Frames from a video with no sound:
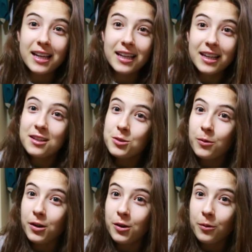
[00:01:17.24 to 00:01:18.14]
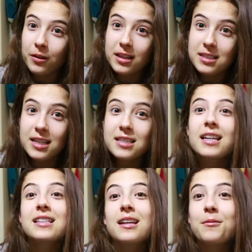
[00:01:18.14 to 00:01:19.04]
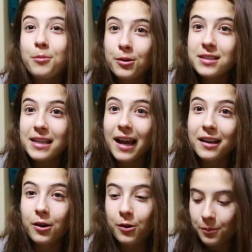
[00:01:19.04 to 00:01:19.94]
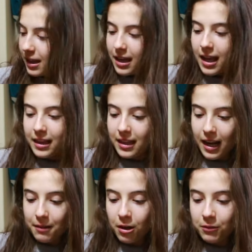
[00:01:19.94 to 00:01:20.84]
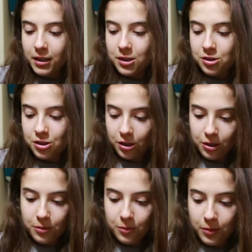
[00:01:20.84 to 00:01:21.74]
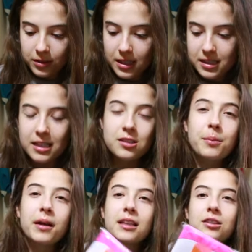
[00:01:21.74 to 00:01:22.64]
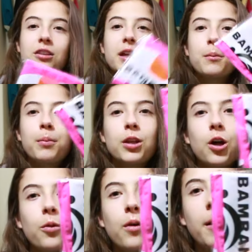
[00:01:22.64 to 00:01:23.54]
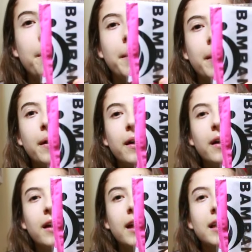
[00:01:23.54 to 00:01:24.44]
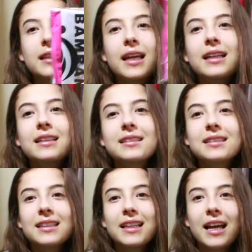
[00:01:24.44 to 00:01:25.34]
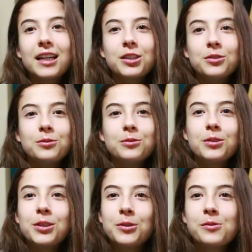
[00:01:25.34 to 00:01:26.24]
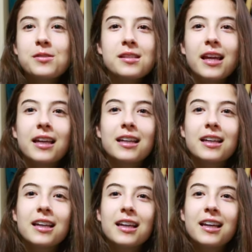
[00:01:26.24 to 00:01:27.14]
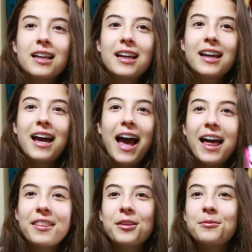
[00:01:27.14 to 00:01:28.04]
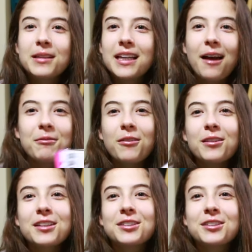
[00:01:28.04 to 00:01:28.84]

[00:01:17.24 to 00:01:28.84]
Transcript: in case you want to know where this is, it's in Boise, Idaho. And then I'm not really sure what these things are, but I think they're like blow up things that you use like at the meet. I'm not really